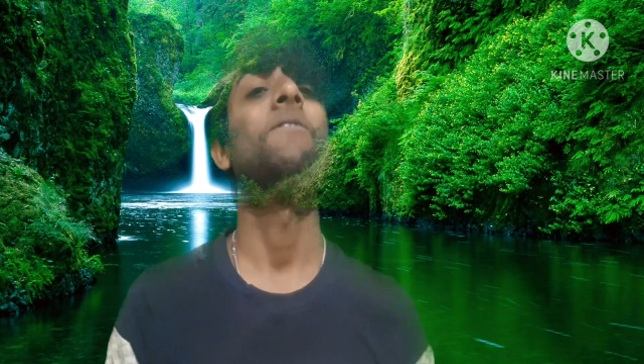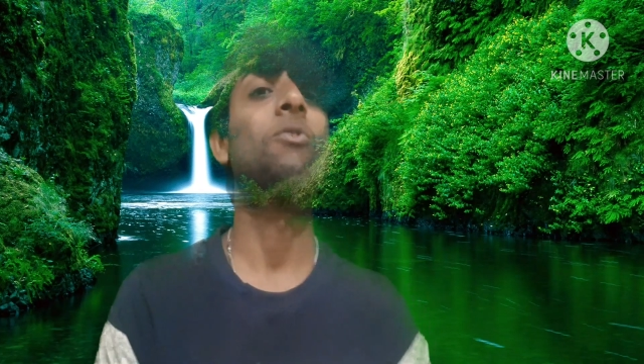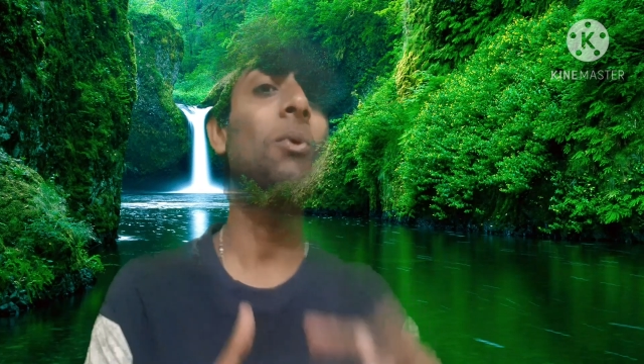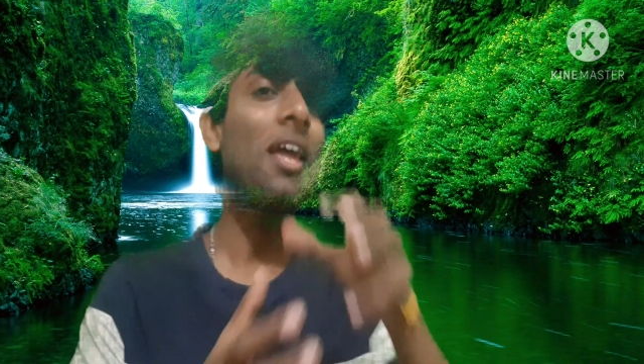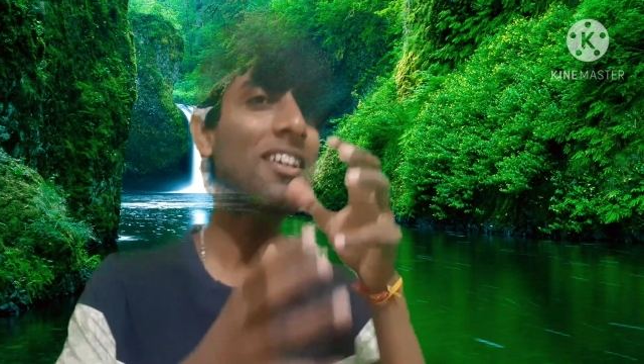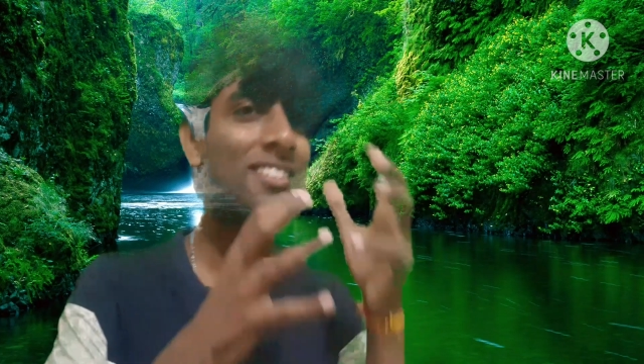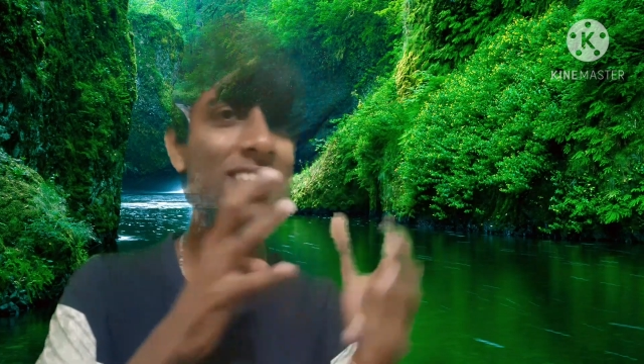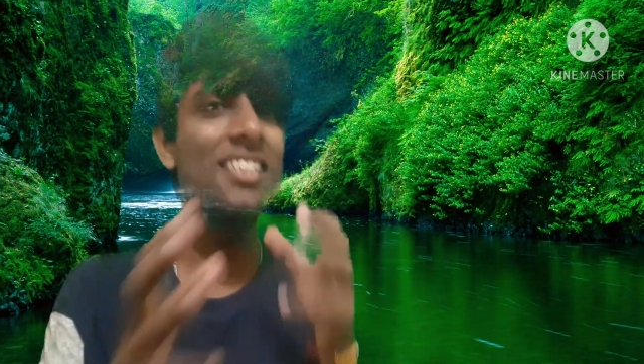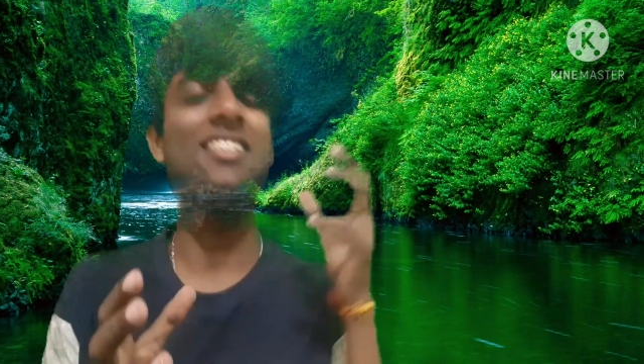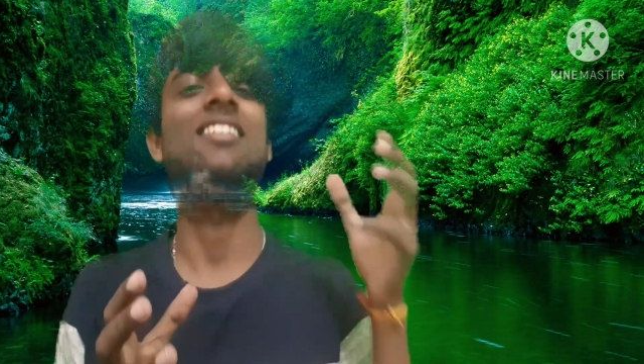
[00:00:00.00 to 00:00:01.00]
So like
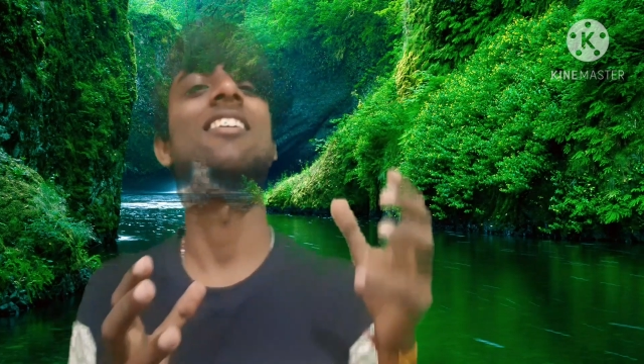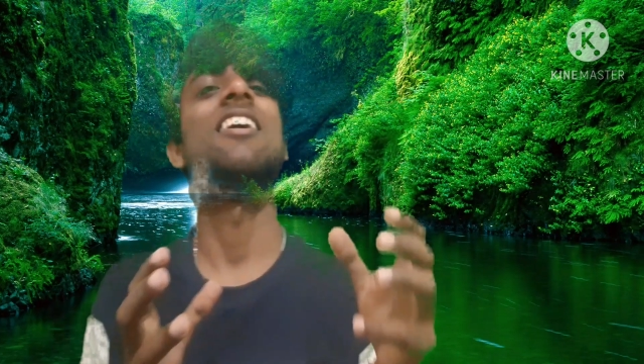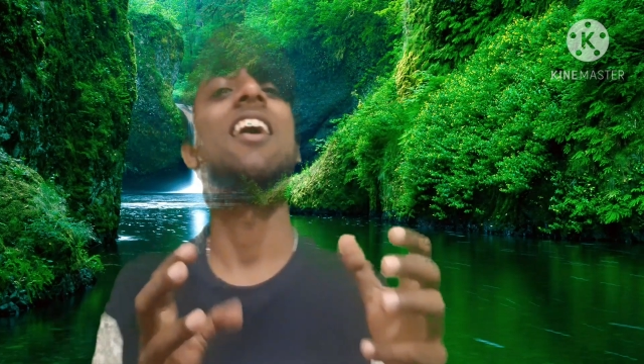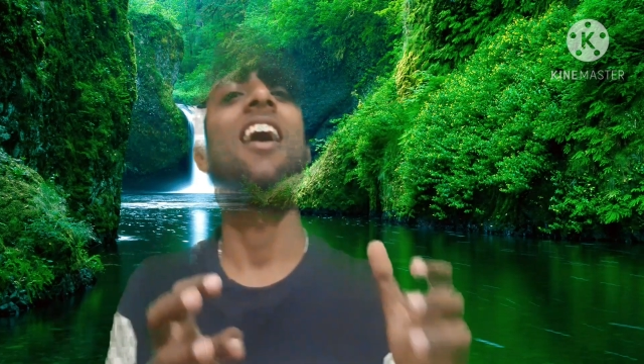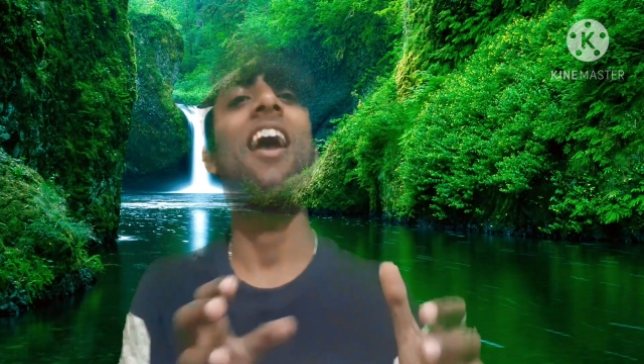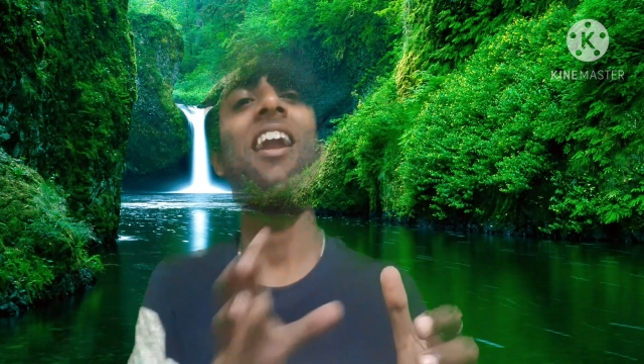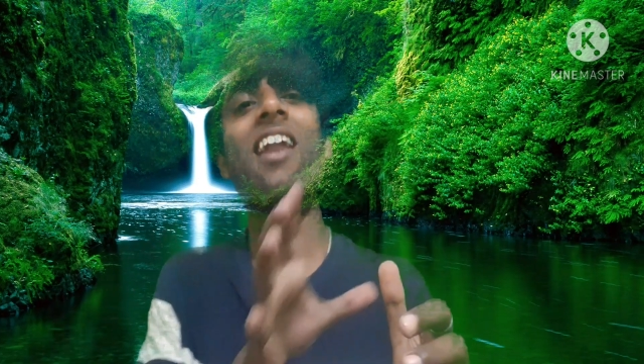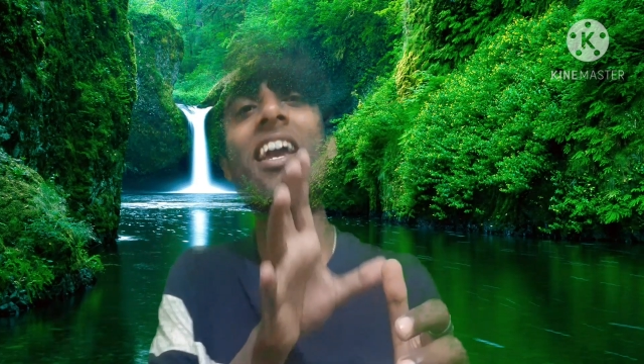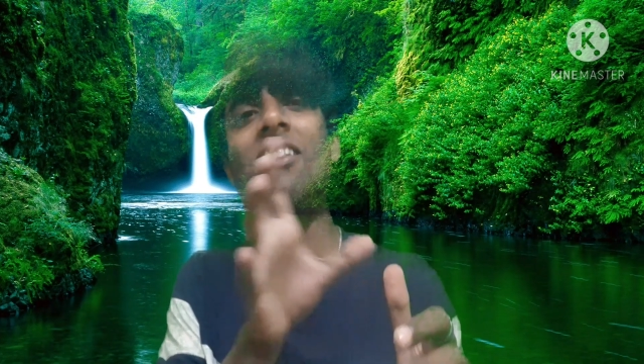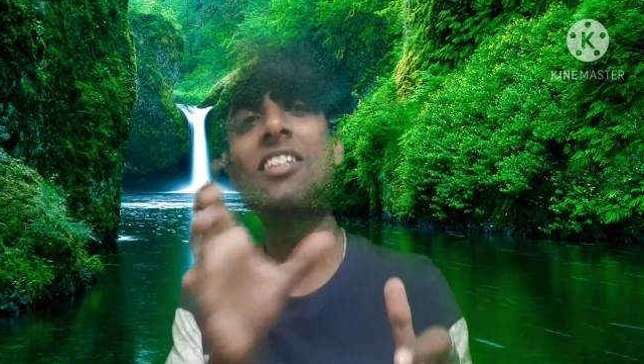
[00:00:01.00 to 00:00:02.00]
this, and
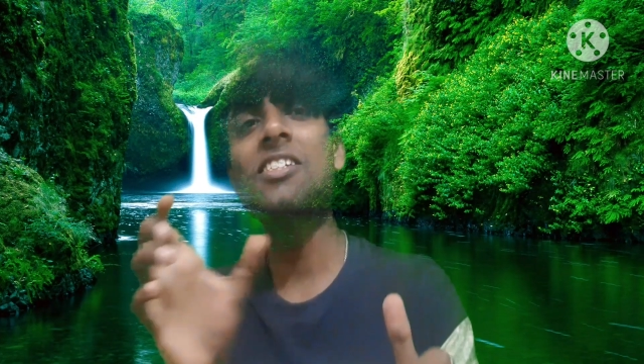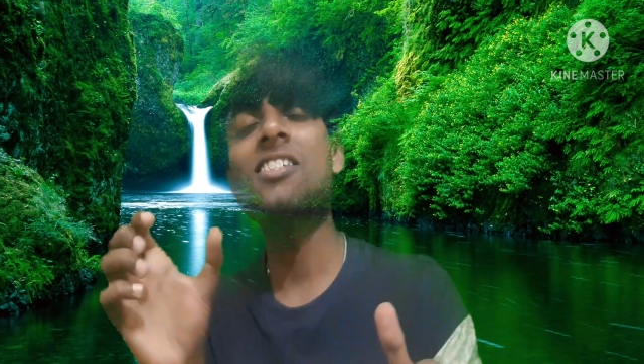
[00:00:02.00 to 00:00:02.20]
like these